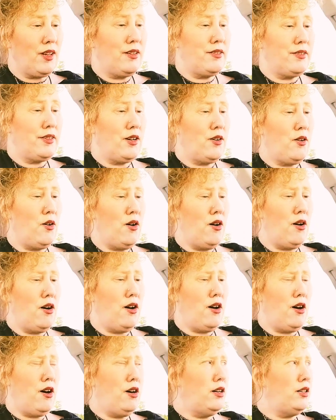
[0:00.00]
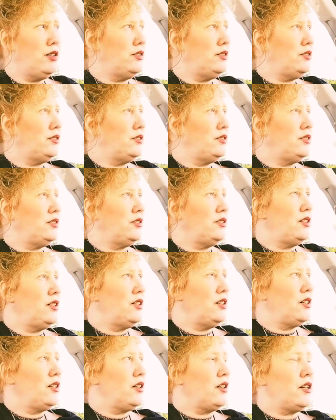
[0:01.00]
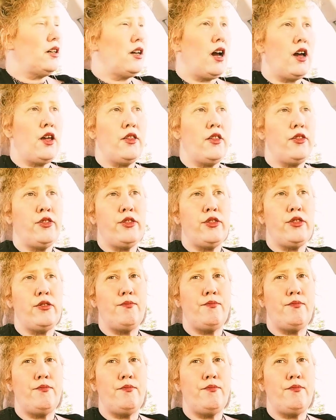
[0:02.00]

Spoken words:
Like, oh, God.